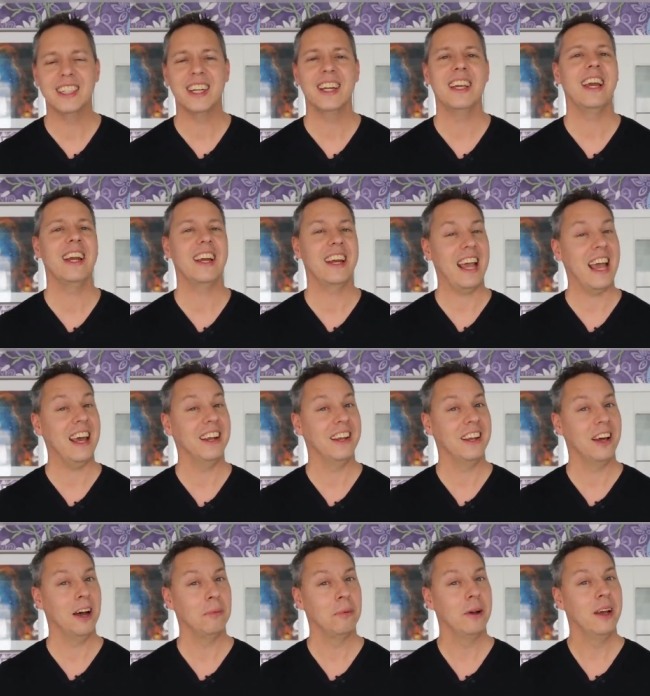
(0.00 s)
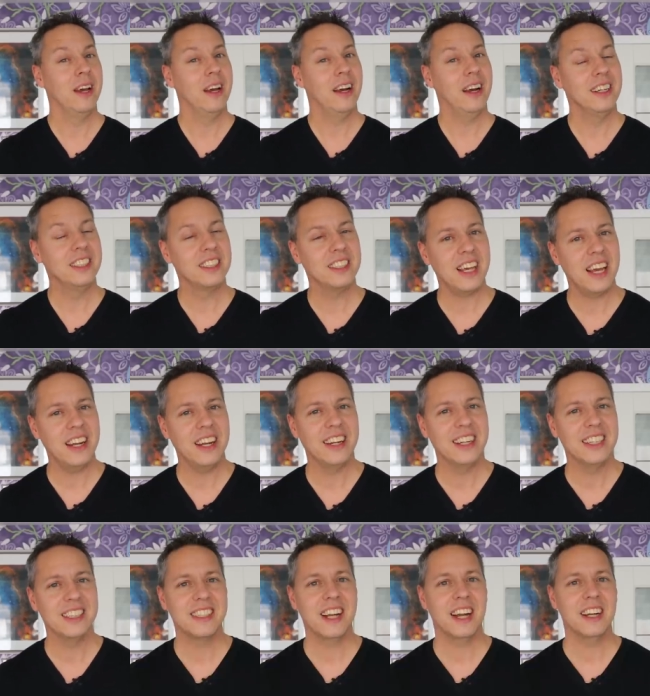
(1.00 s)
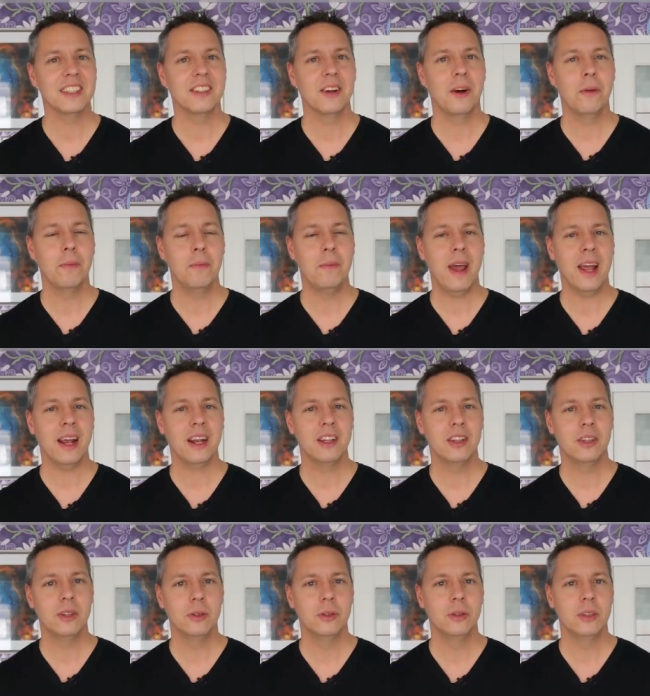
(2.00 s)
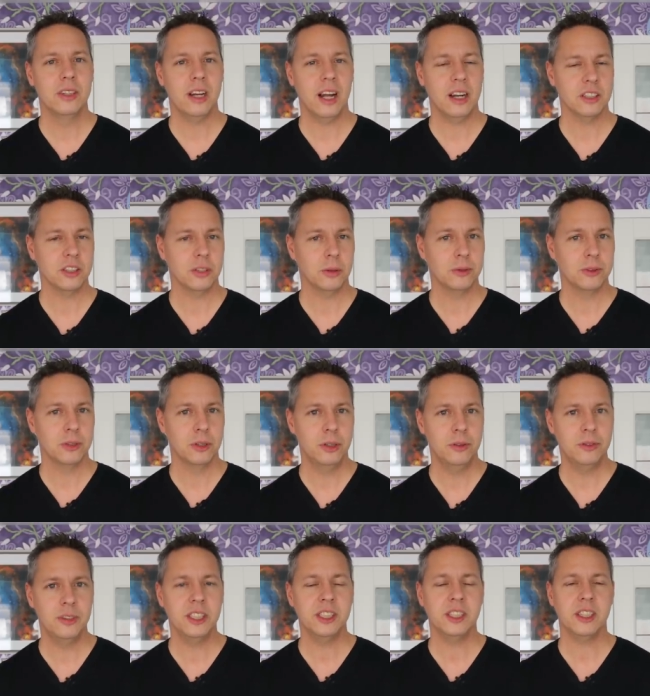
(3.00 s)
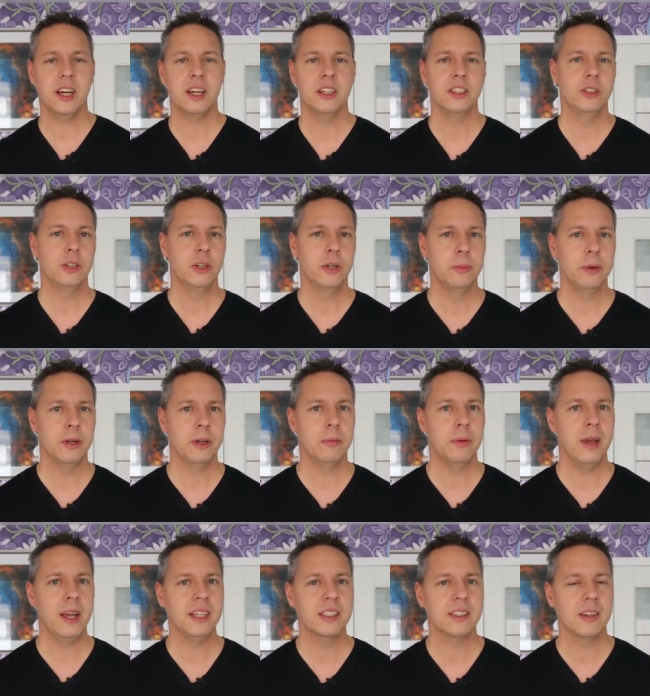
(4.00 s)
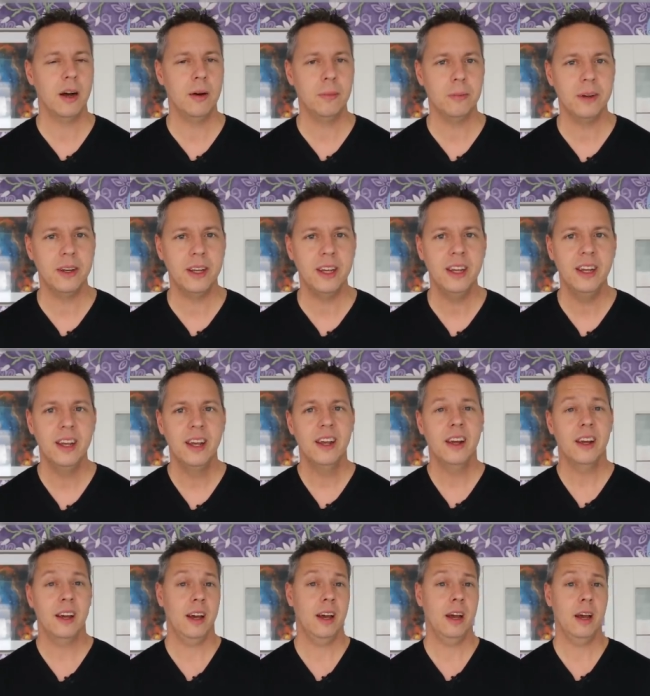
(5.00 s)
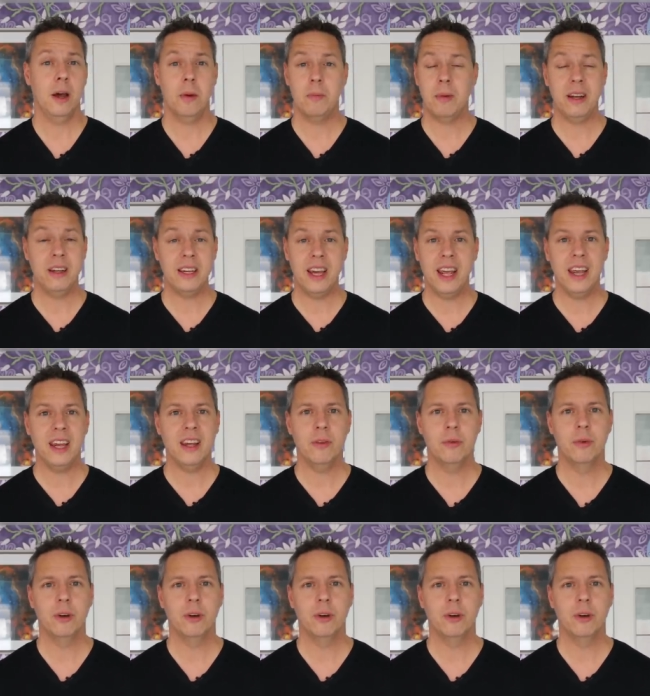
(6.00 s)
actually and I ended up uh, sending this telescope back to Telescope Service, a German based company. Um, and they